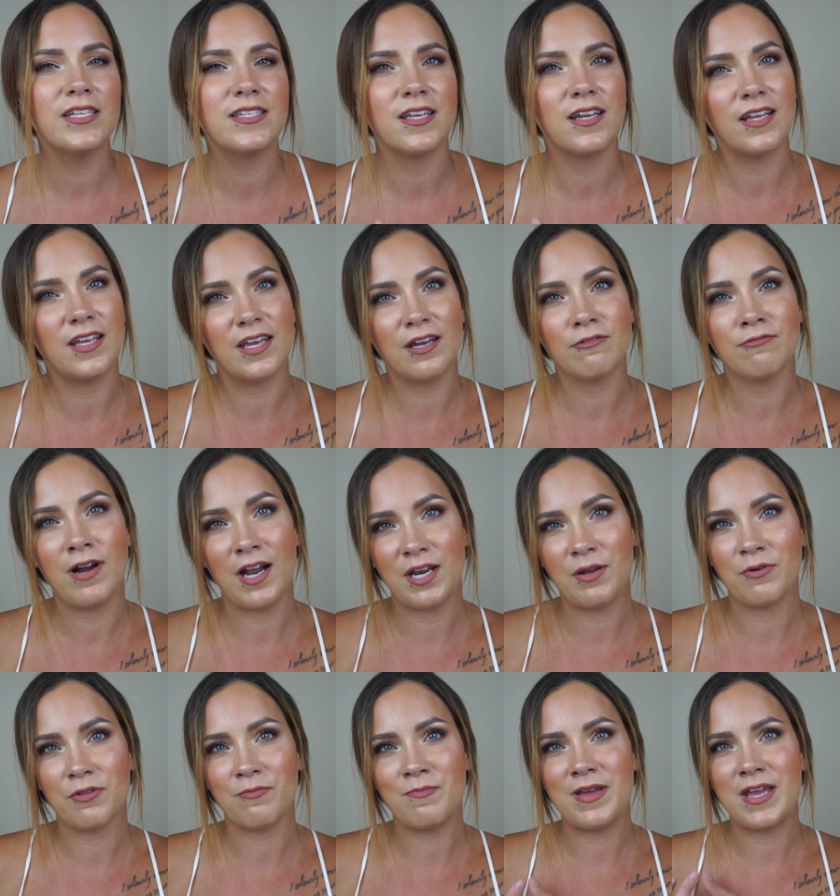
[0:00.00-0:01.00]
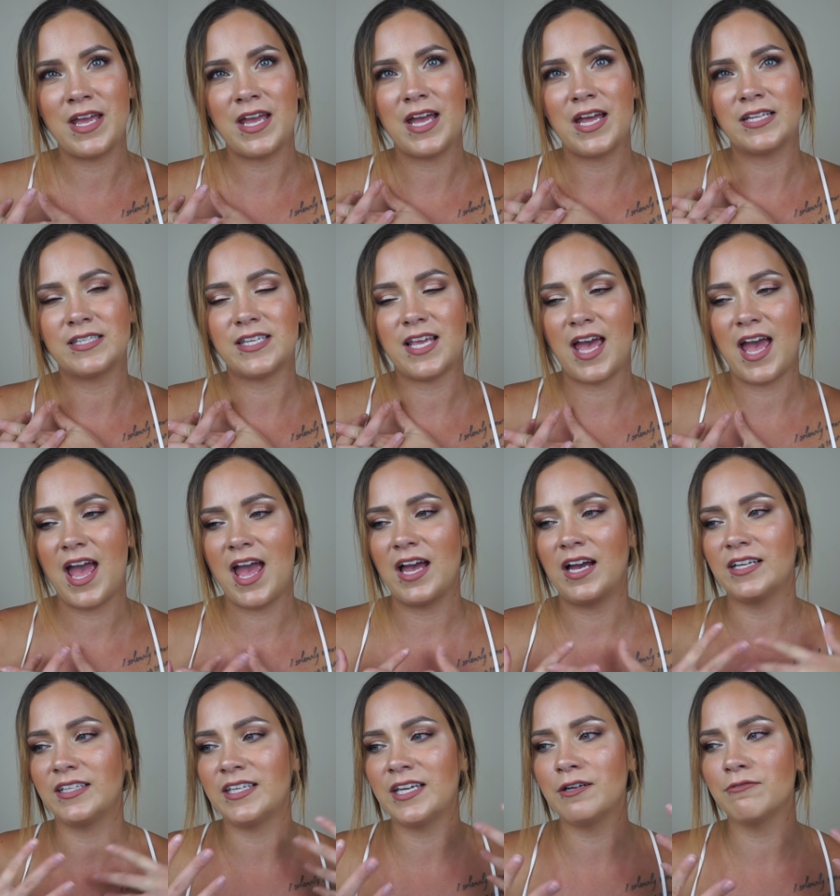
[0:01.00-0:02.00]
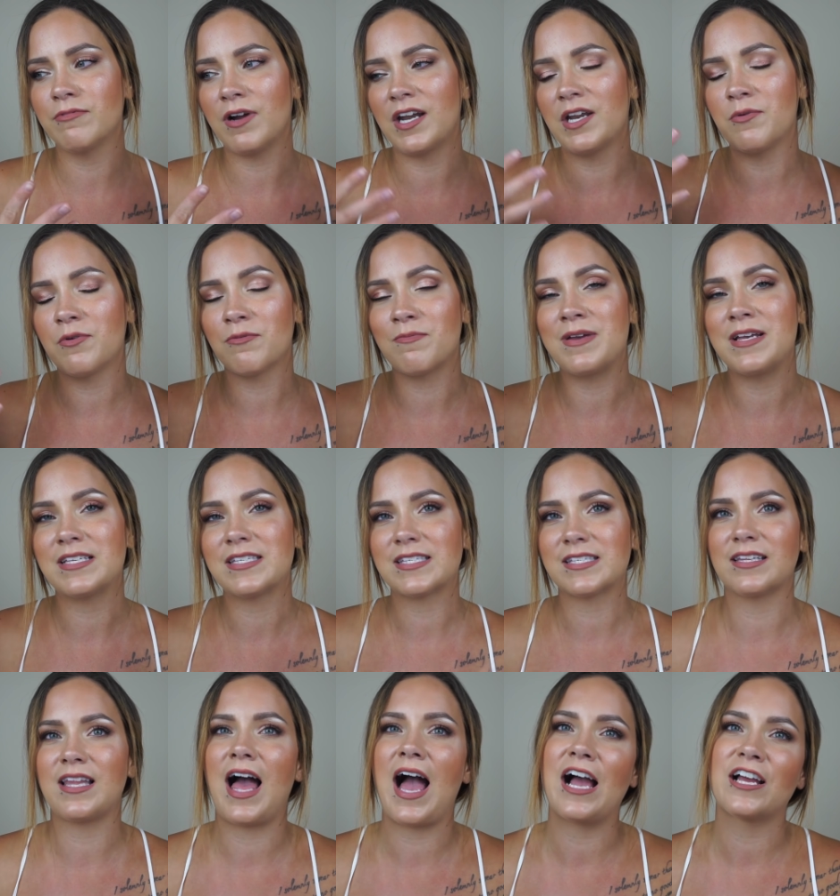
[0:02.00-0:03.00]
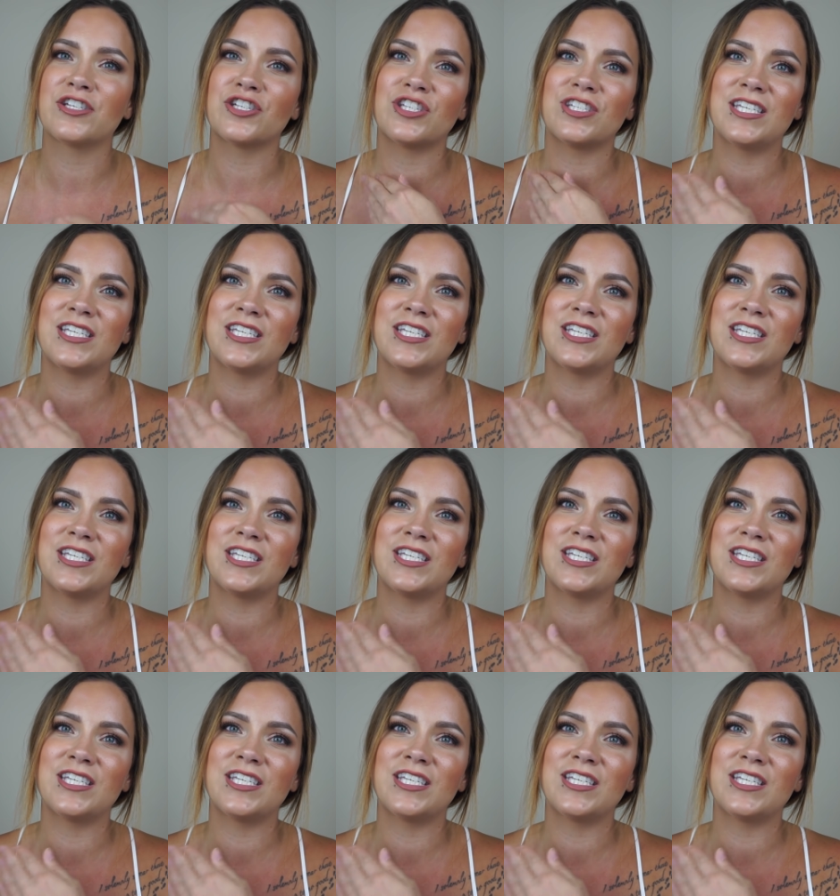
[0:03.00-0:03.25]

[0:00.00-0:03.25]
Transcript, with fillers: is it a get ready with me, it's a get ready with me slash